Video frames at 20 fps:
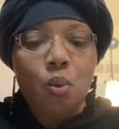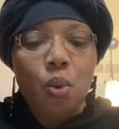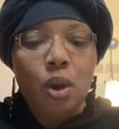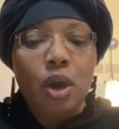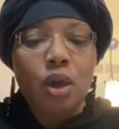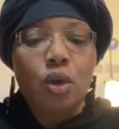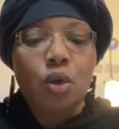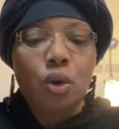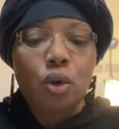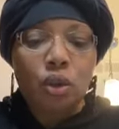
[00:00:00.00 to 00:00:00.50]

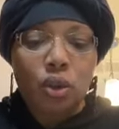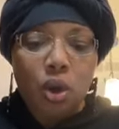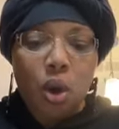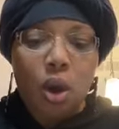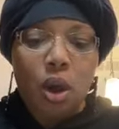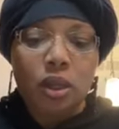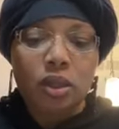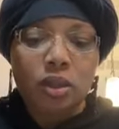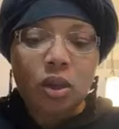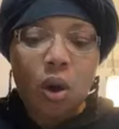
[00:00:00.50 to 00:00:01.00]
what your
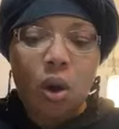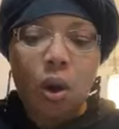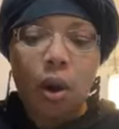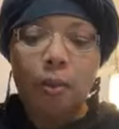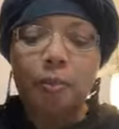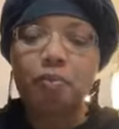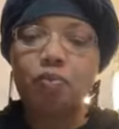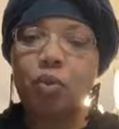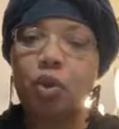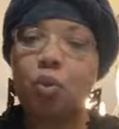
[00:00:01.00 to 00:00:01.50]
thoughts
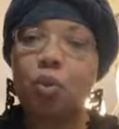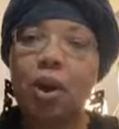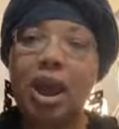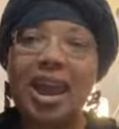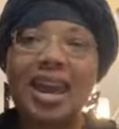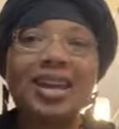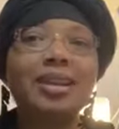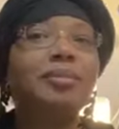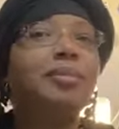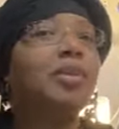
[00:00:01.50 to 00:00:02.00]
are. All
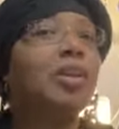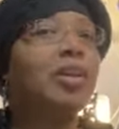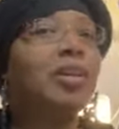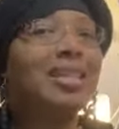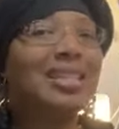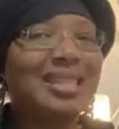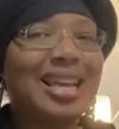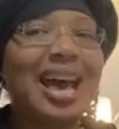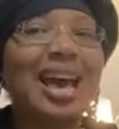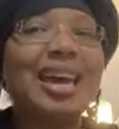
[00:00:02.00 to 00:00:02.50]
right?
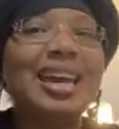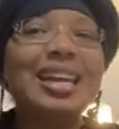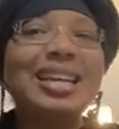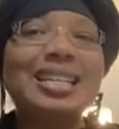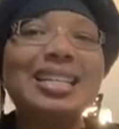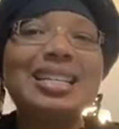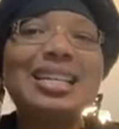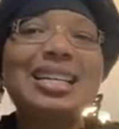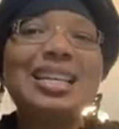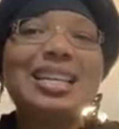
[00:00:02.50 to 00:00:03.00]
There's
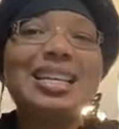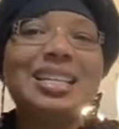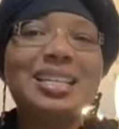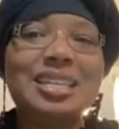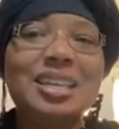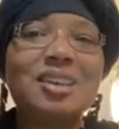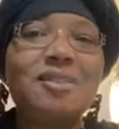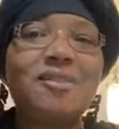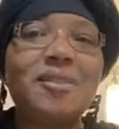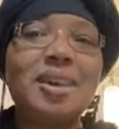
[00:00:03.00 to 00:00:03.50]

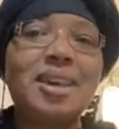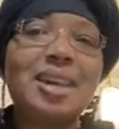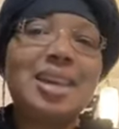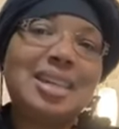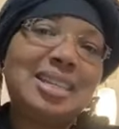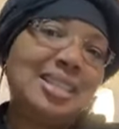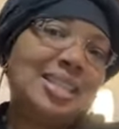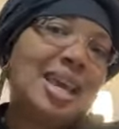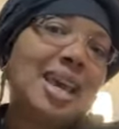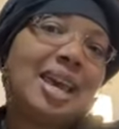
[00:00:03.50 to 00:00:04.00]
scientific
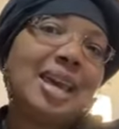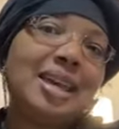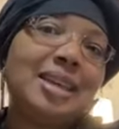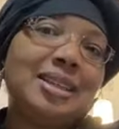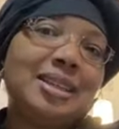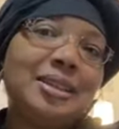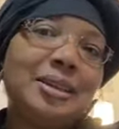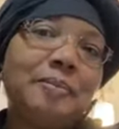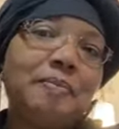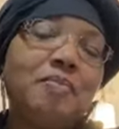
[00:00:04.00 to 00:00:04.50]

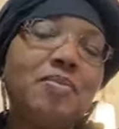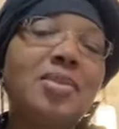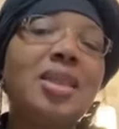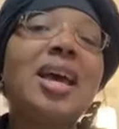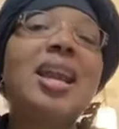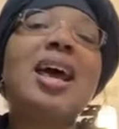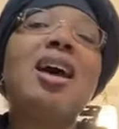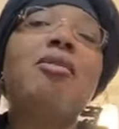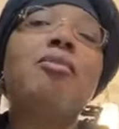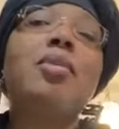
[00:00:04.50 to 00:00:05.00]
tests
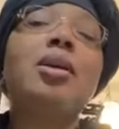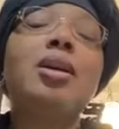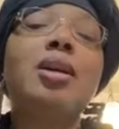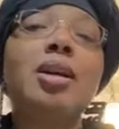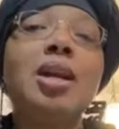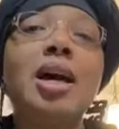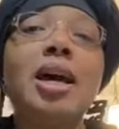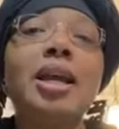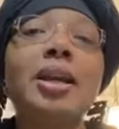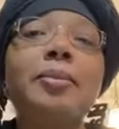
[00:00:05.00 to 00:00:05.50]
that have
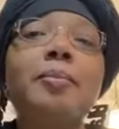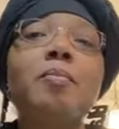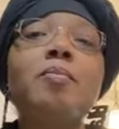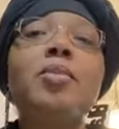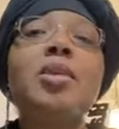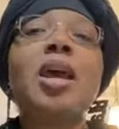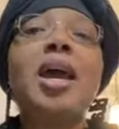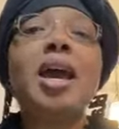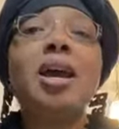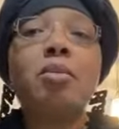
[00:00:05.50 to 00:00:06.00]
been done
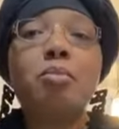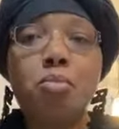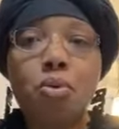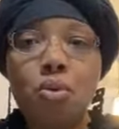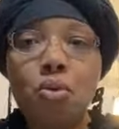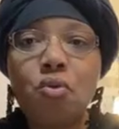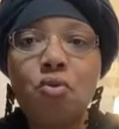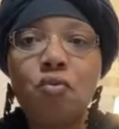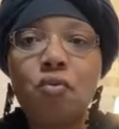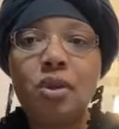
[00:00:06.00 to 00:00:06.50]
and
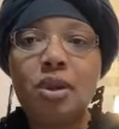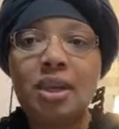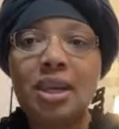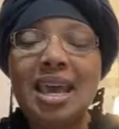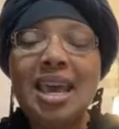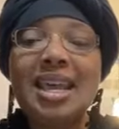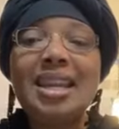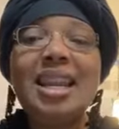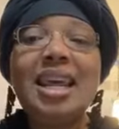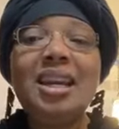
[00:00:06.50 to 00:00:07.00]
proven
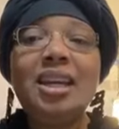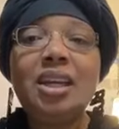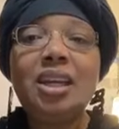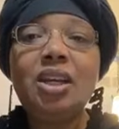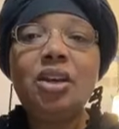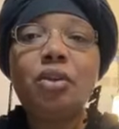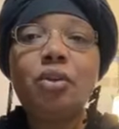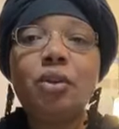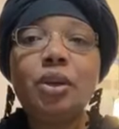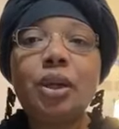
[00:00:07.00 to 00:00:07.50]
that
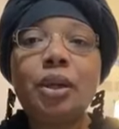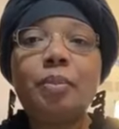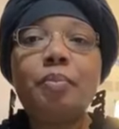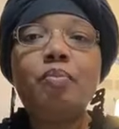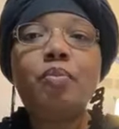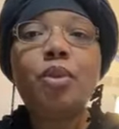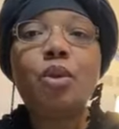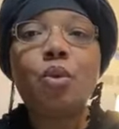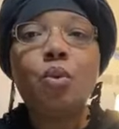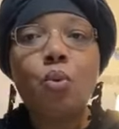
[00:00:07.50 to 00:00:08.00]
literally
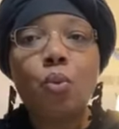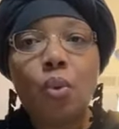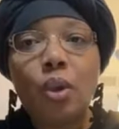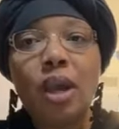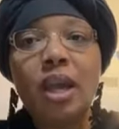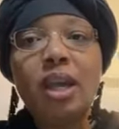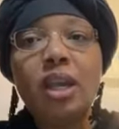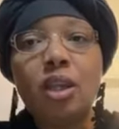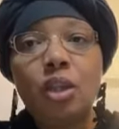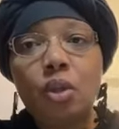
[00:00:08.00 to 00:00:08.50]

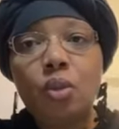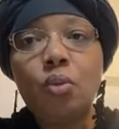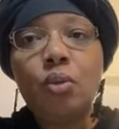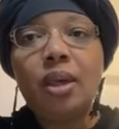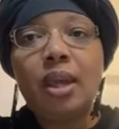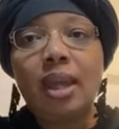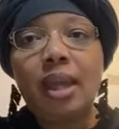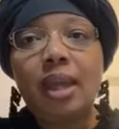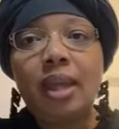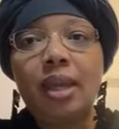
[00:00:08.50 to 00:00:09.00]
what you
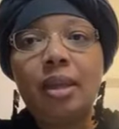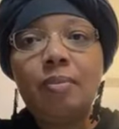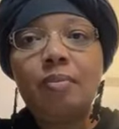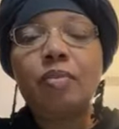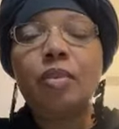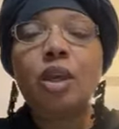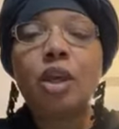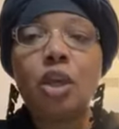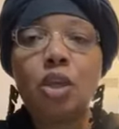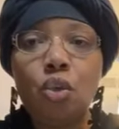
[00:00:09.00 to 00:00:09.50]
eat,
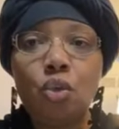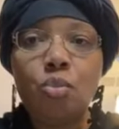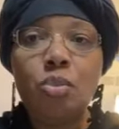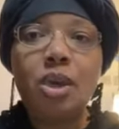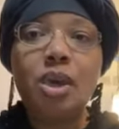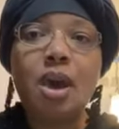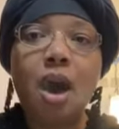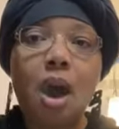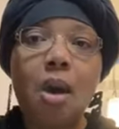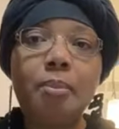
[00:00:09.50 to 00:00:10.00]
you
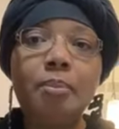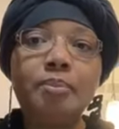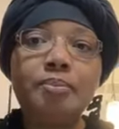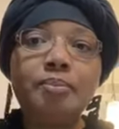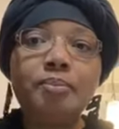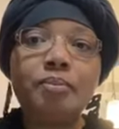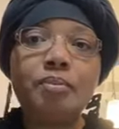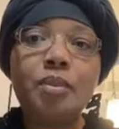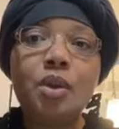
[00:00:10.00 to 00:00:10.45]
become.